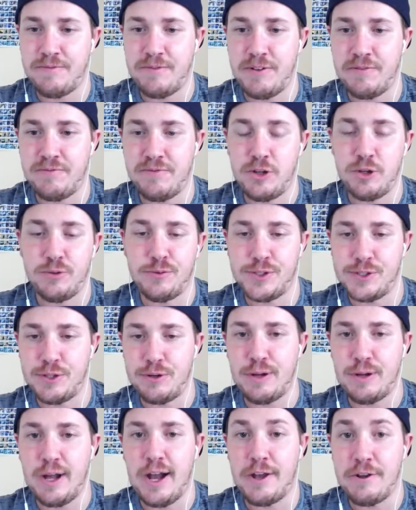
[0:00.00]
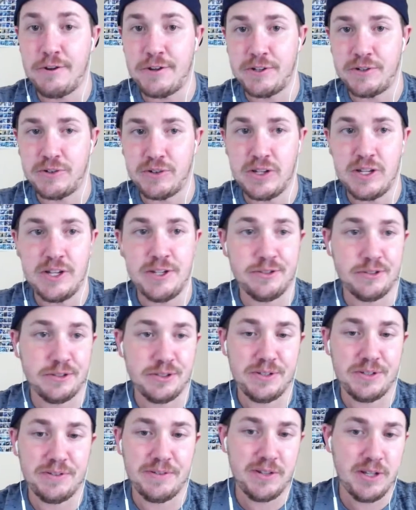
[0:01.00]
If Nova's your guy, you can
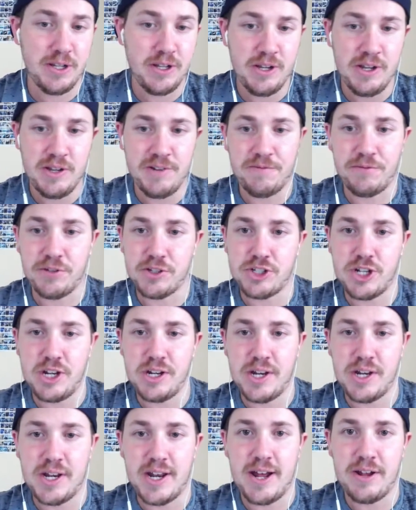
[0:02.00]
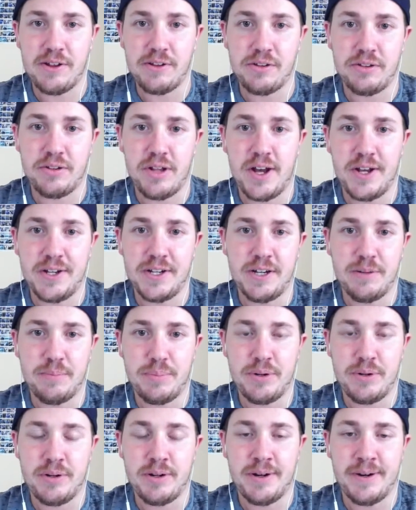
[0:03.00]
easily flush in and out of the
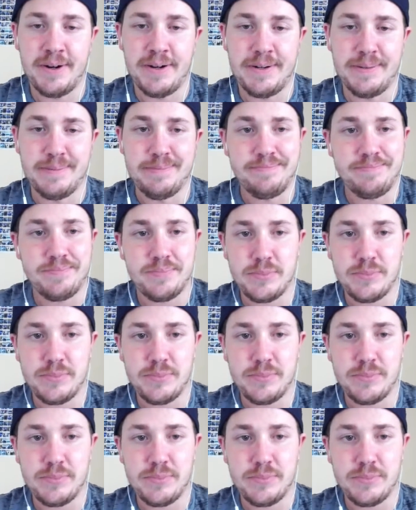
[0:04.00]
lineup.